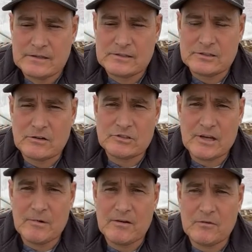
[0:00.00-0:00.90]
So
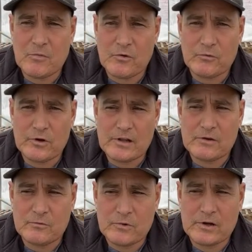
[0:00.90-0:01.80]
some of them are really,
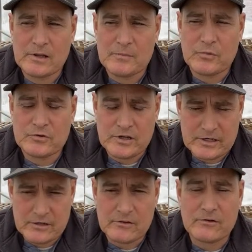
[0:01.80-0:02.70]
really
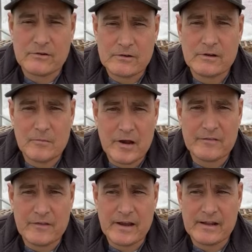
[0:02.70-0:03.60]
particular
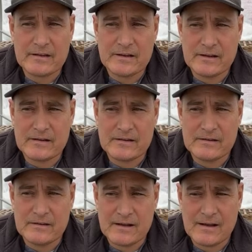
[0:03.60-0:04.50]
about that, and
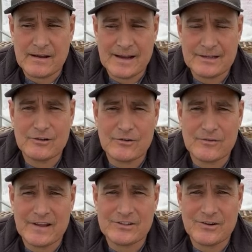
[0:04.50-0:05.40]
I had to learn
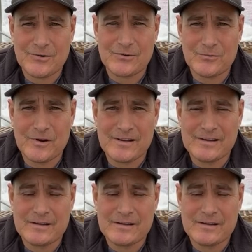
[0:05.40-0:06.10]
that the hard way.